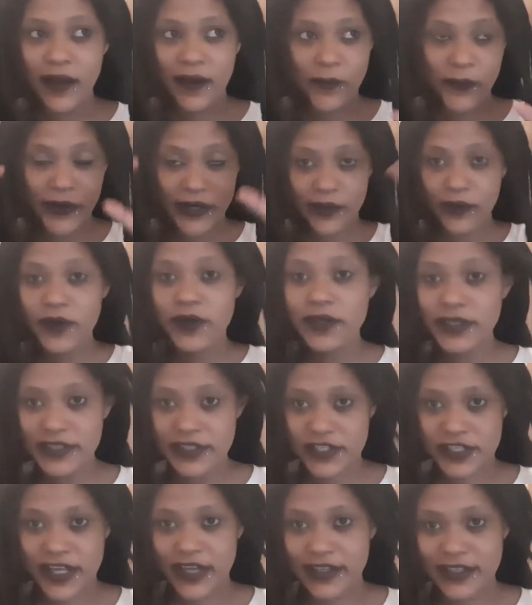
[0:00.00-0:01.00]
when all
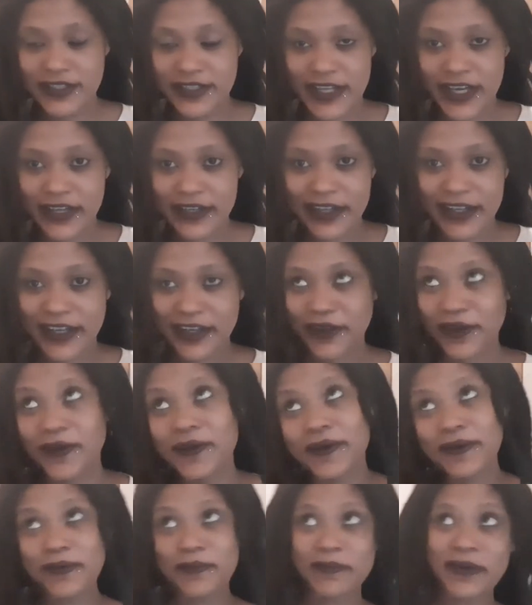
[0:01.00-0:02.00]
is said and done, like,
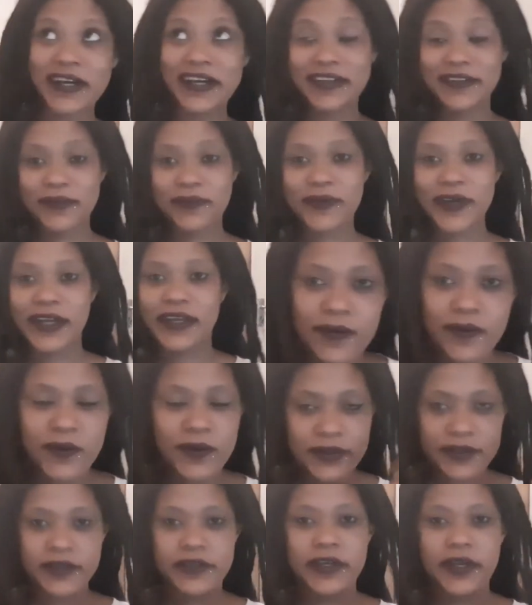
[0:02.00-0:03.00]
oh, by the way,
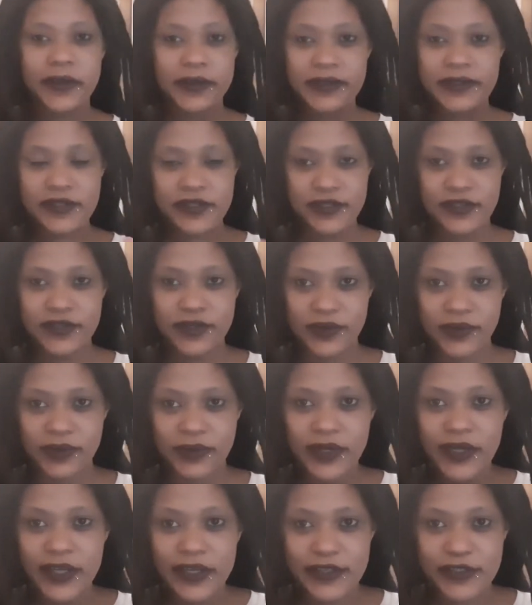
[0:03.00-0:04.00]
all you're going to do
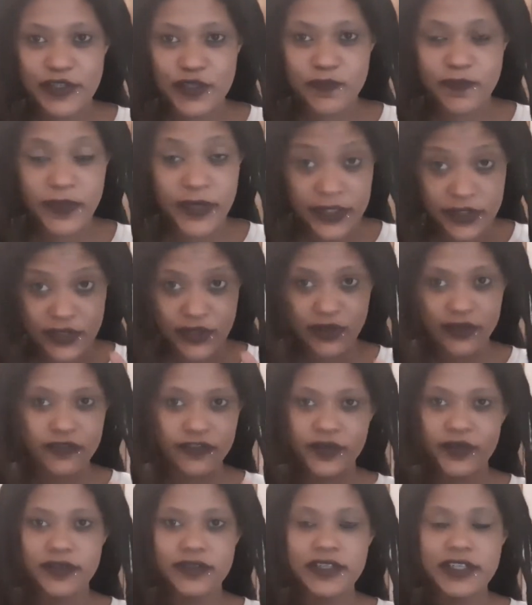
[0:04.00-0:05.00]
is piss
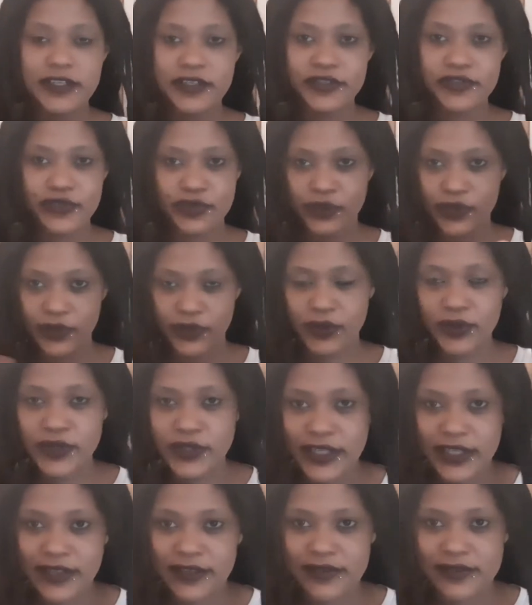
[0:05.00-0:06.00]
off your readers or your
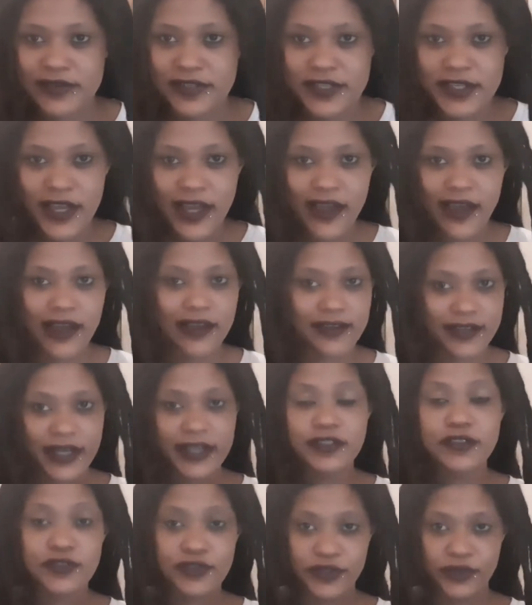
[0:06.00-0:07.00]
audience and
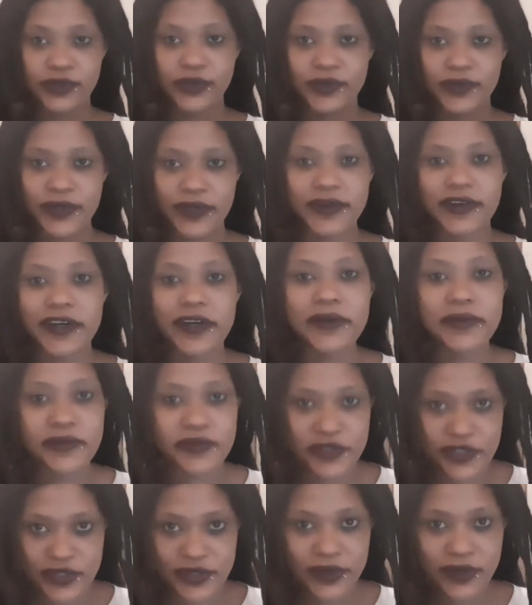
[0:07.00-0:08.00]
undo your own
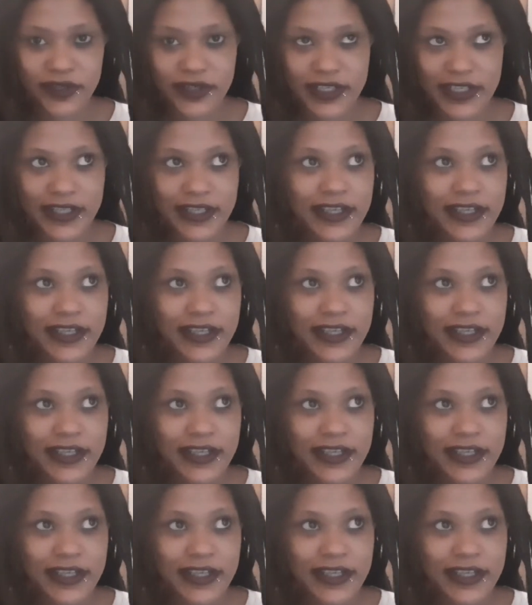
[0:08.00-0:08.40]
story.